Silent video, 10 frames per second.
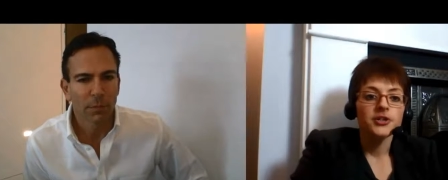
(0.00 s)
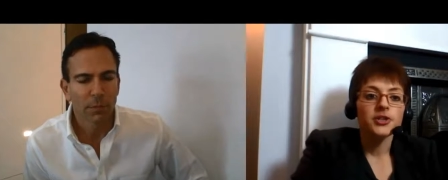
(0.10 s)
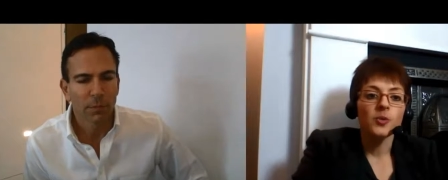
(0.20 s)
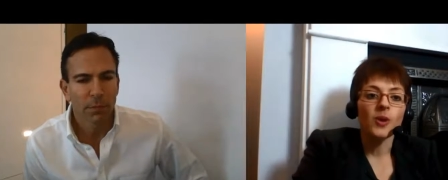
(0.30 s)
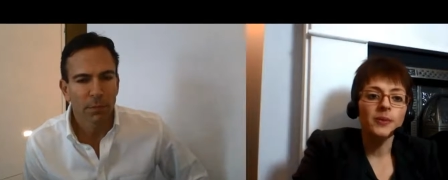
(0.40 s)

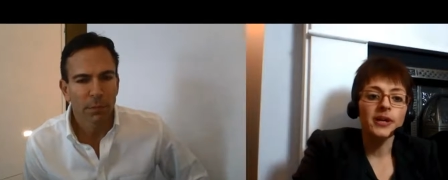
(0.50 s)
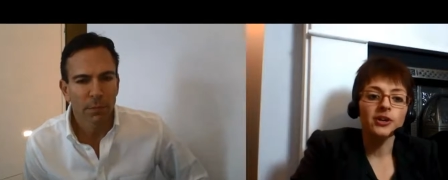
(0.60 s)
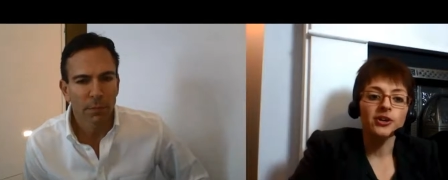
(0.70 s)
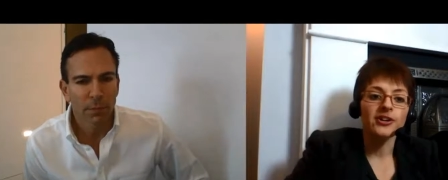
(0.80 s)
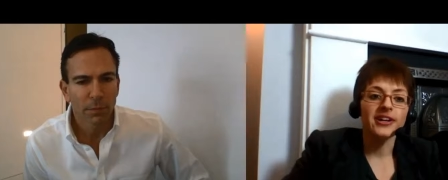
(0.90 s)
Speaker 1: So when we
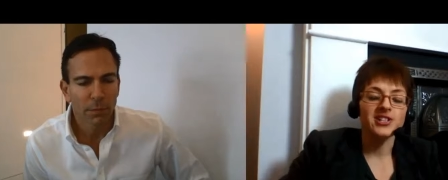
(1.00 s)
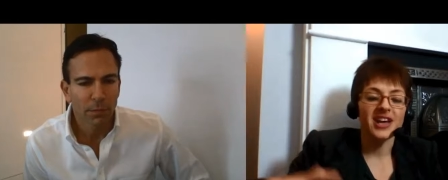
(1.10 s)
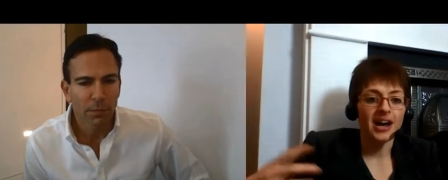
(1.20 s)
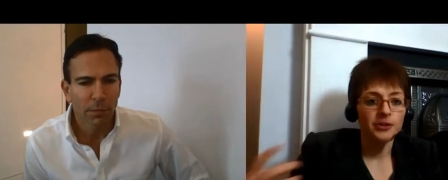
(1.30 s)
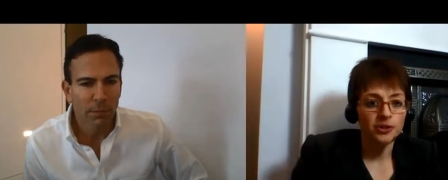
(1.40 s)
go
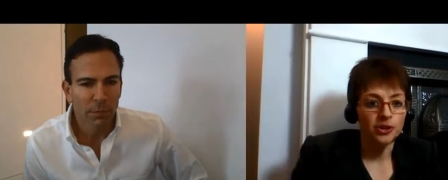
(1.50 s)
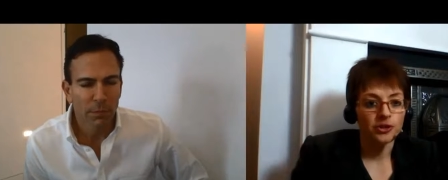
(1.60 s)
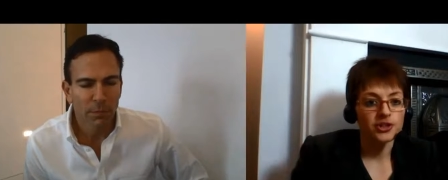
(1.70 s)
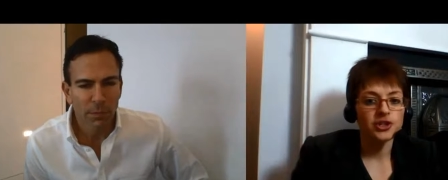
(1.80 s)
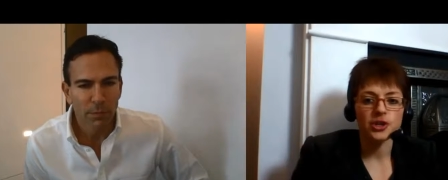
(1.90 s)
into
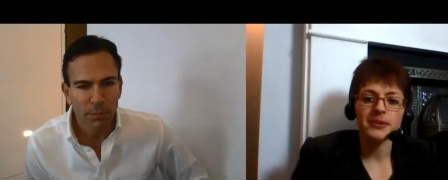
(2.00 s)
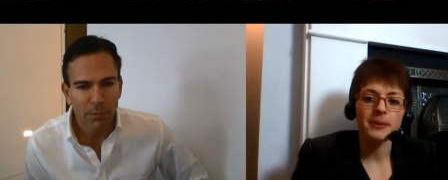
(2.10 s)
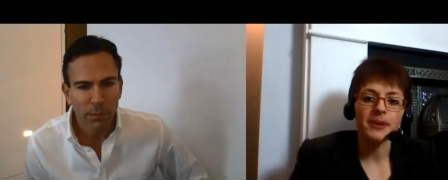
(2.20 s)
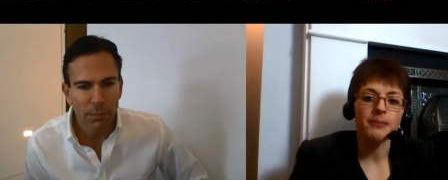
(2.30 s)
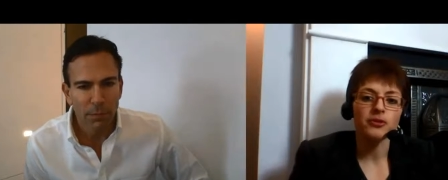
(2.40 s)
adulthood, so
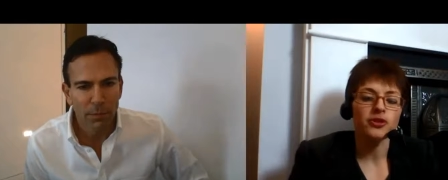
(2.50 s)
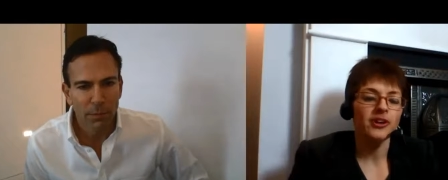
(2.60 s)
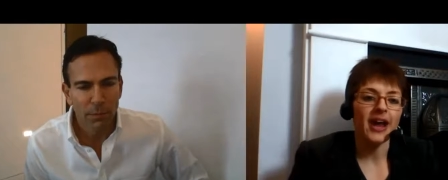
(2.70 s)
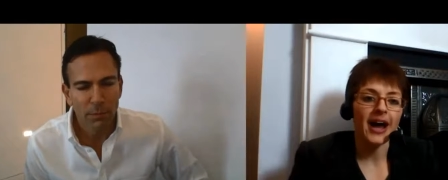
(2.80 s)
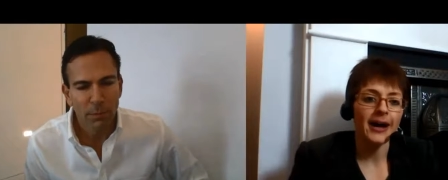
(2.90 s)
many people
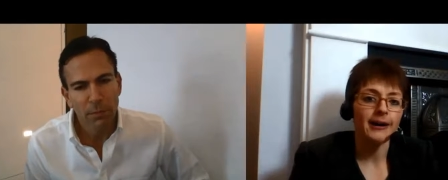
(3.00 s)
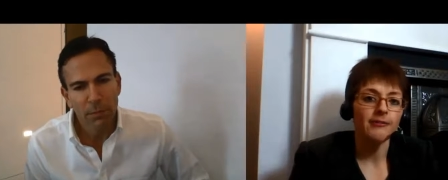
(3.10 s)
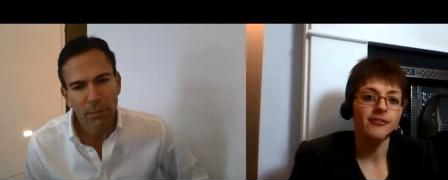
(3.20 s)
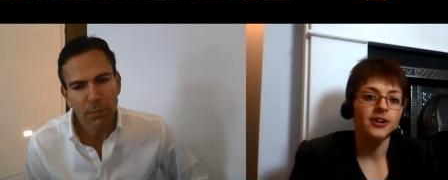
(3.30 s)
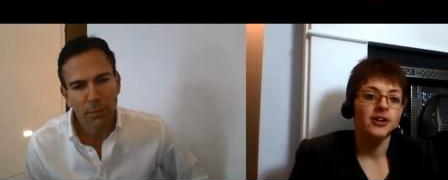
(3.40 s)
don't
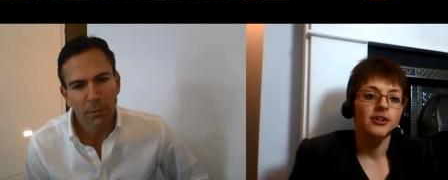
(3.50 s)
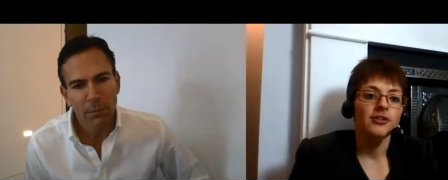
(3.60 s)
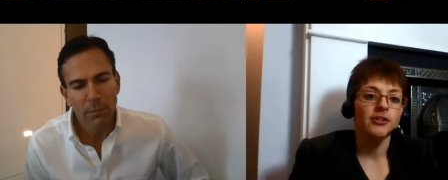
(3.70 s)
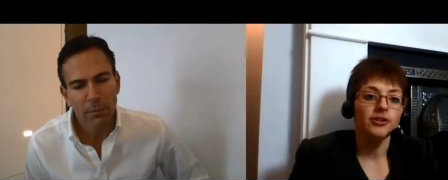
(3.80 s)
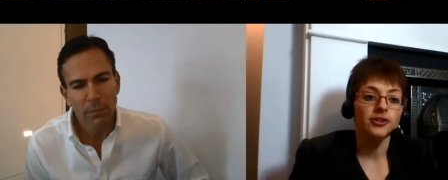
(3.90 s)
have
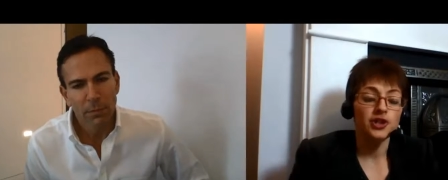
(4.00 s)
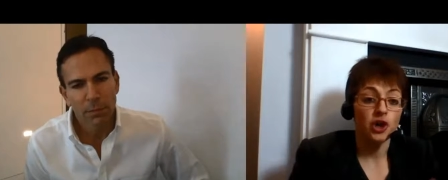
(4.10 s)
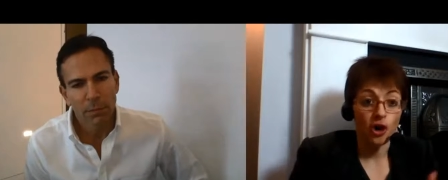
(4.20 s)
those